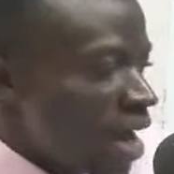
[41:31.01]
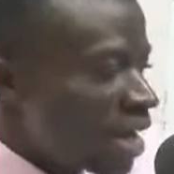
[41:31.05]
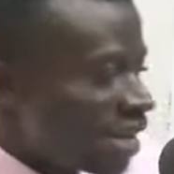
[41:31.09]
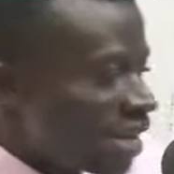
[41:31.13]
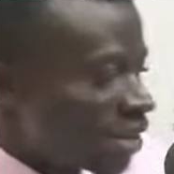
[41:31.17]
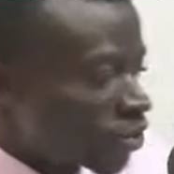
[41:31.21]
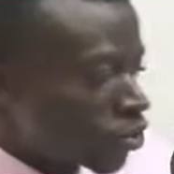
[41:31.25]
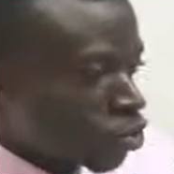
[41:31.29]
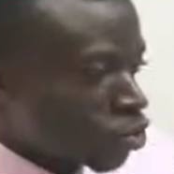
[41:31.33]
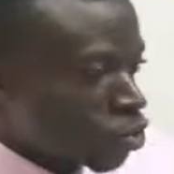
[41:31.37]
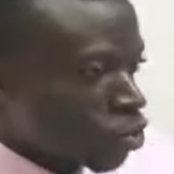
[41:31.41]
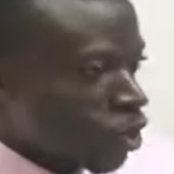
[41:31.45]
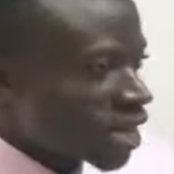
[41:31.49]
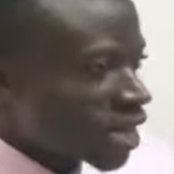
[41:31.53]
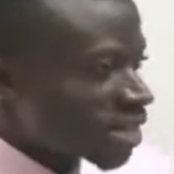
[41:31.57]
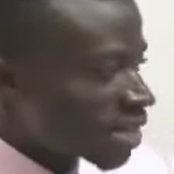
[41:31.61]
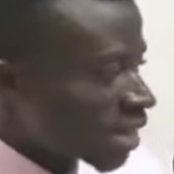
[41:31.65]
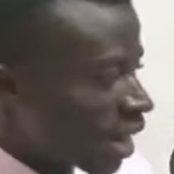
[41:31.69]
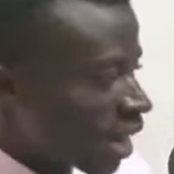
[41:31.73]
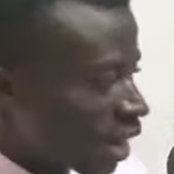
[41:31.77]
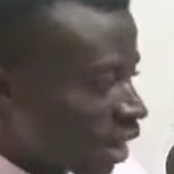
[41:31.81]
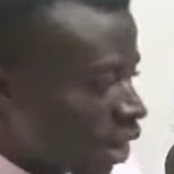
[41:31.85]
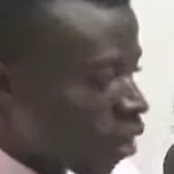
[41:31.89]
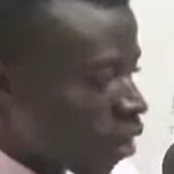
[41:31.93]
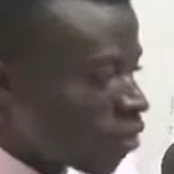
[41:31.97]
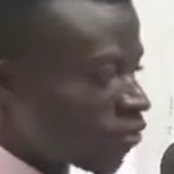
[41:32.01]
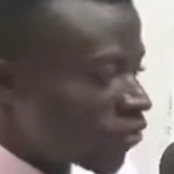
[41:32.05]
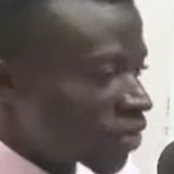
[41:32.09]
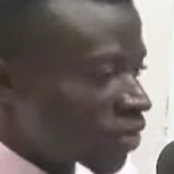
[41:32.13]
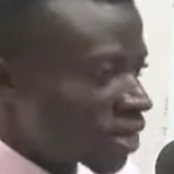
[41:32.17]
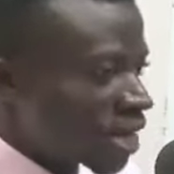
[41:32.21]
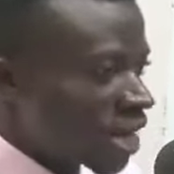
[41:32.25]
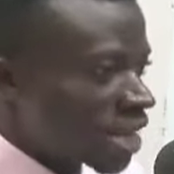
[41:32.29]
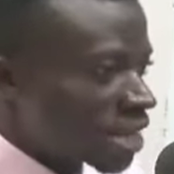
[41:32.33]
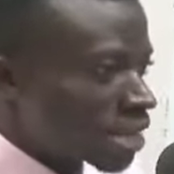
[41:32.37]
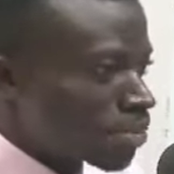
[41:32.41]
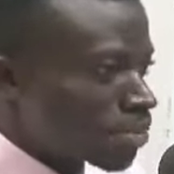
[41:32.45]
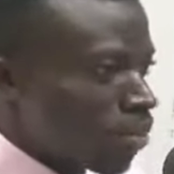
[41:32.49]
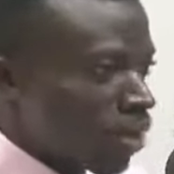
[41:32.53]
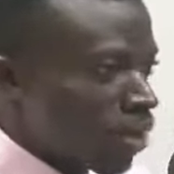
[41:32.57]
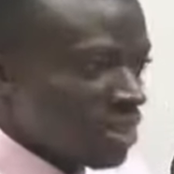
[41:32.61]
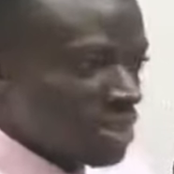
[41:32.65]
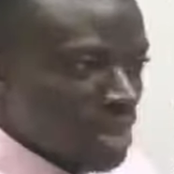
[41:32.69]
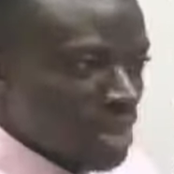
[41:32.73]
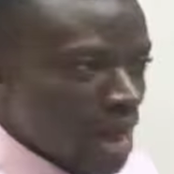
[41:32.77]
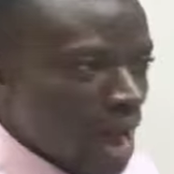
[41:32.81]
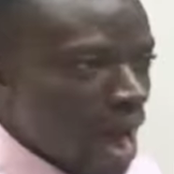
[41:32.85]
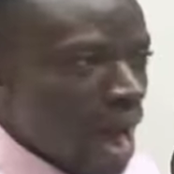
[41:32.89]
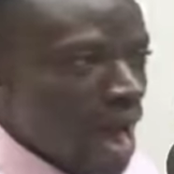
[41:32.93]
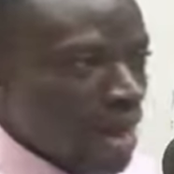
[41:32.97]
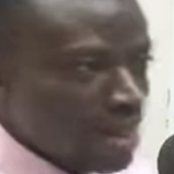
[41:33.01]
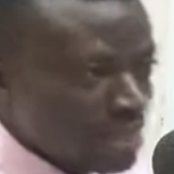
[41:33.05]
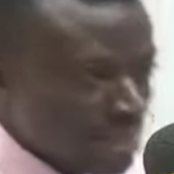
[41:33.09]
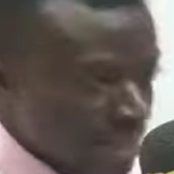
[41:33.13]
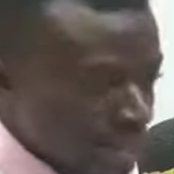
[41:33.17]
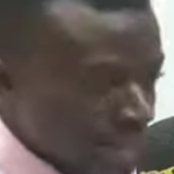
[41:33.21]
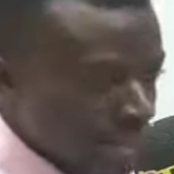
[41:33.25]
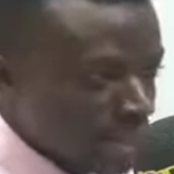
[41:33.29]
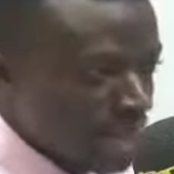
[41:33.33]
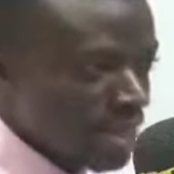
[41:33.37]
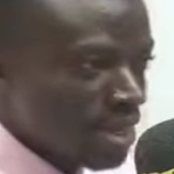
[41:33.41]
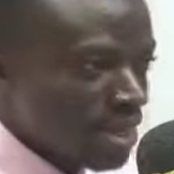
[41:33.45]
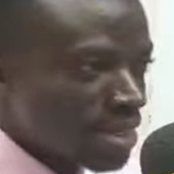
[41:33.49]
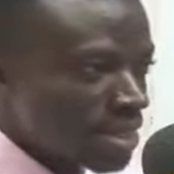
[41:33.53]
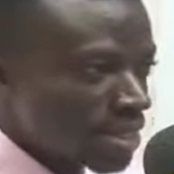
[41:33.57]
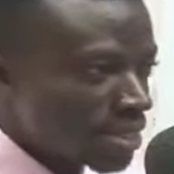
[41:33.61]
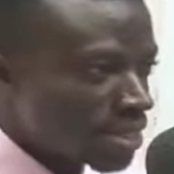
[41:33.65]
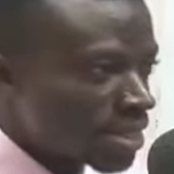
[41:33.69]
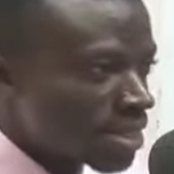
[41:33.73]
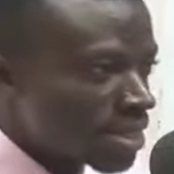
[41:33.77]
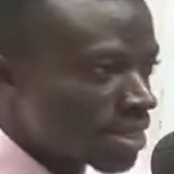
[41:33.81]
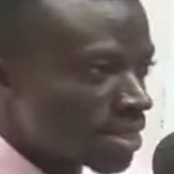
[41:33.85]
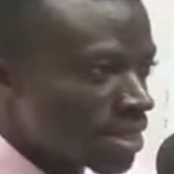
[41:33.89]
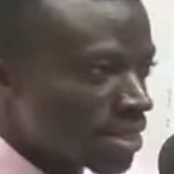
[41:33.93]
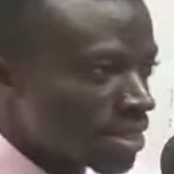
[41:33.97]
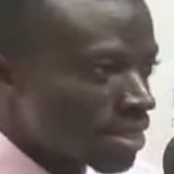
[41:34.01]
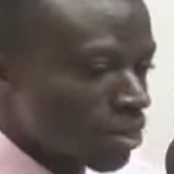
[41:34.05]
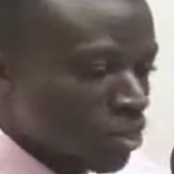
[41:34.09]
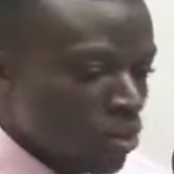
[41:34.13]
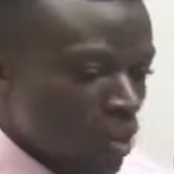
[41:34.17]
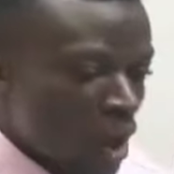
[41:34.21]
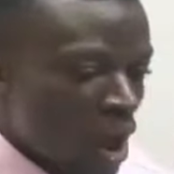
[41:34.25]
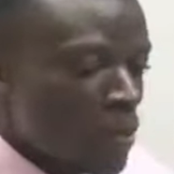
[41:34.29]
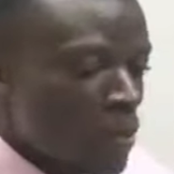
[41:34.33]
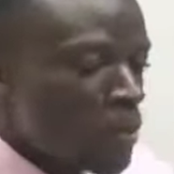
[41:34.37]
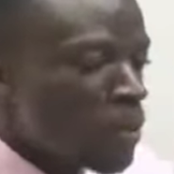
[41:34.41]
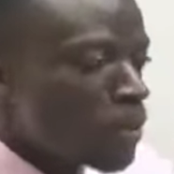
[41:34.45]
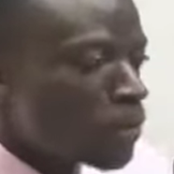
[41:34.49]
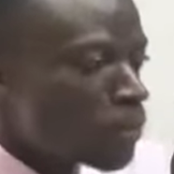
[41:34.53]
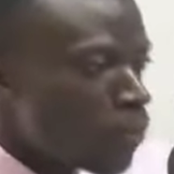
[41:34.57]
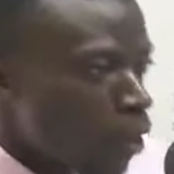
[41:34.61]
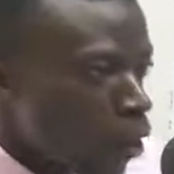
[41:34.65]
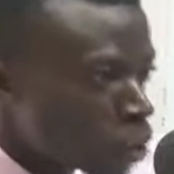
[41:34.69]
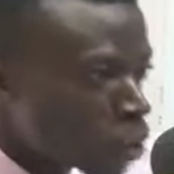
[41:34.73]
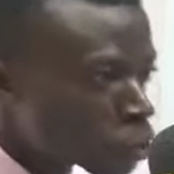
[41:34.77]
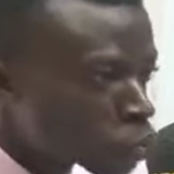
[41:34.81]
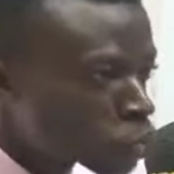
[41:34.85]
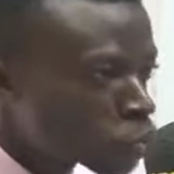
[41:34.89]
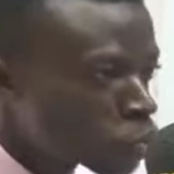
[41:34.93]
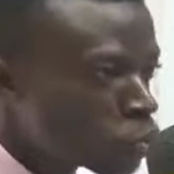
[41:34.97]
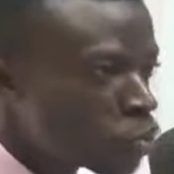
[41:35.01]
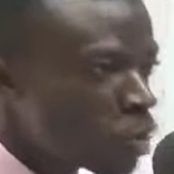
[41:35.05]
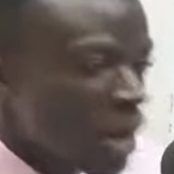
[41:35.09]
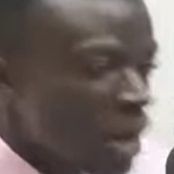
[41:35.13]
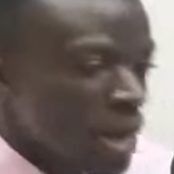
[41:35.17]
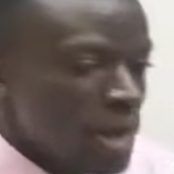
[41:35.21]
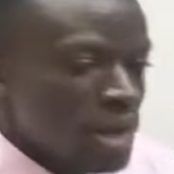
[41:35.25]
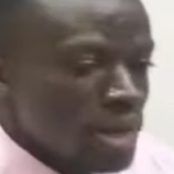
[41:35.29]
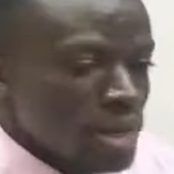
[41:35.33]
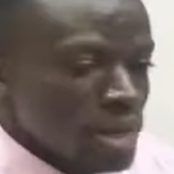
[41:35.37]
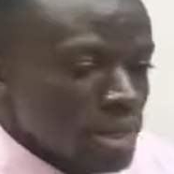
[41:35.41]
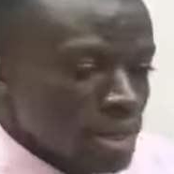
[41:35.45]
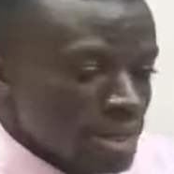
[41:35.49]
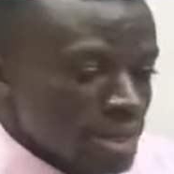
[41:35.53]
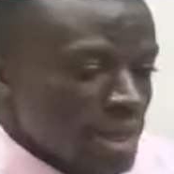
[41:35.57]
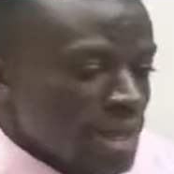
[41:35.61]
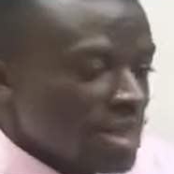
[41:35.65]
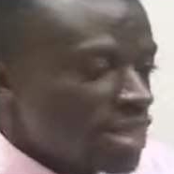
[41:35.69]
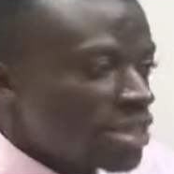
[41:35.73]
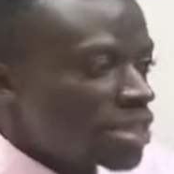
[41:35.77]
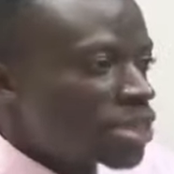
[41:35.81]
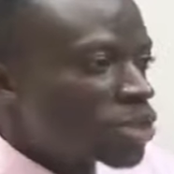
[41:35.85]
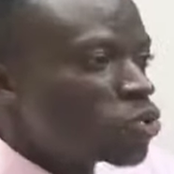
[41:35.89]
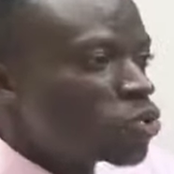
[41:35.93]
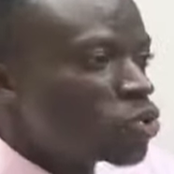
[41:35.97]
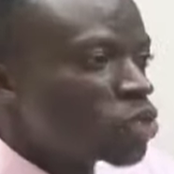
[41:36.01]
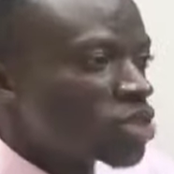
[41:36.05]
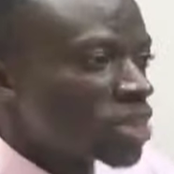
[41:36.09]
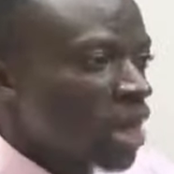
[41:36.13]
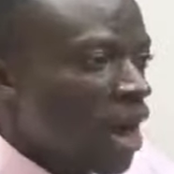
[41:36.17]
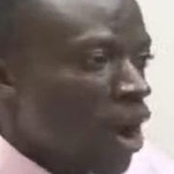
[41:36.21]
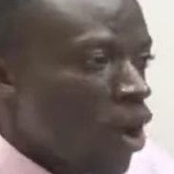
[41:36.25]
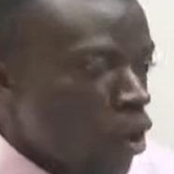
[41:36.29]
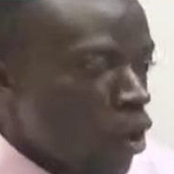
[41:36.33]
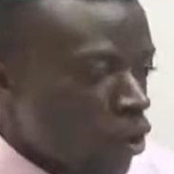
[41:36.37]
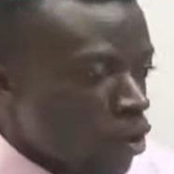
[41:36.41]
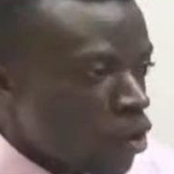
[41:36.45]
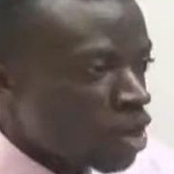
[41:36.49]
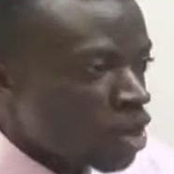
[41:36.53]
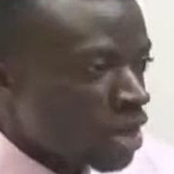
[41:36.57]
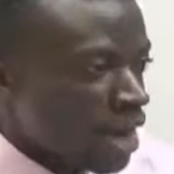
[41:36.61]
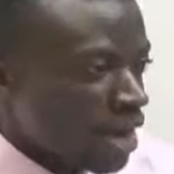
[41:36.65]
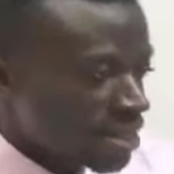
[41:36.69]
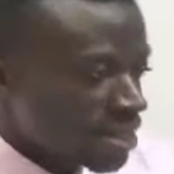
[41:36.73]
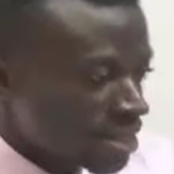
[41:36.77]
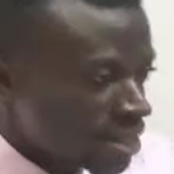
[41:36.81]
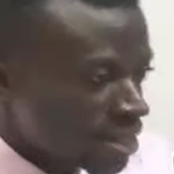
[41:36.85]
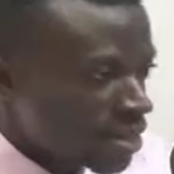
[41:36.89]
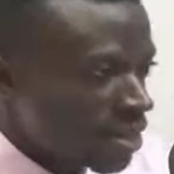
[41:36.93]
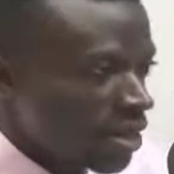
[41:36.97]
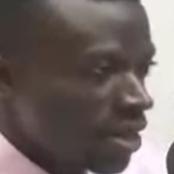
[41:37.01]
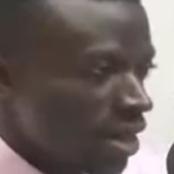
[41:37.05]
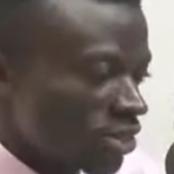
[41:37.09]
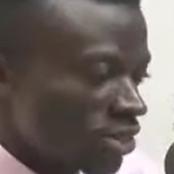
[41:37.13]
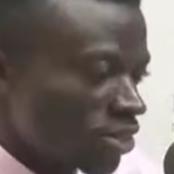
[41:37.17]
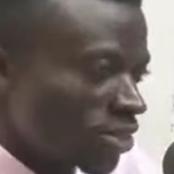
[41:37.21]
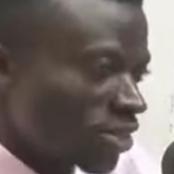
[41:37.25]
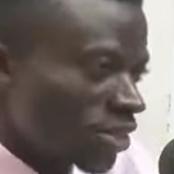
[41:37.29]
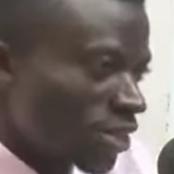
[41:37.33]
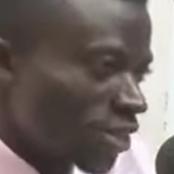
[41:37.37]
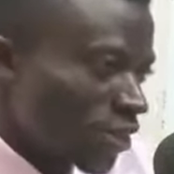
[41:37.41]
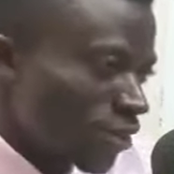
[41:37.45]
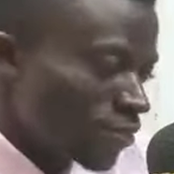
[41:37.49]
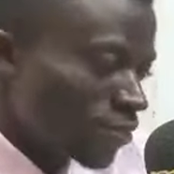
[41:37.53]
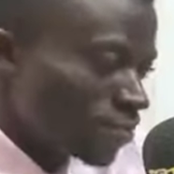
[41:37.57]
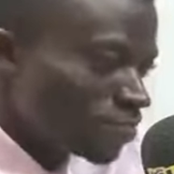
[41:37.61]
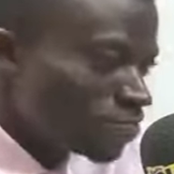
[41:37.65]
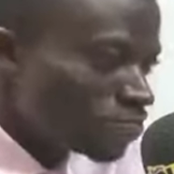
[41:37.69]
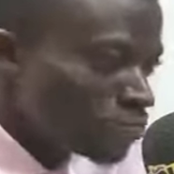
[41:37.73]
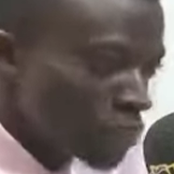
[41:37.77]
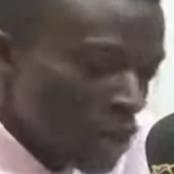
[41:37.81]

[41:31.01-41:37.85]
a trust and confidence political actors and the citizens, you know, a repose in the institution or conducting elections, you know.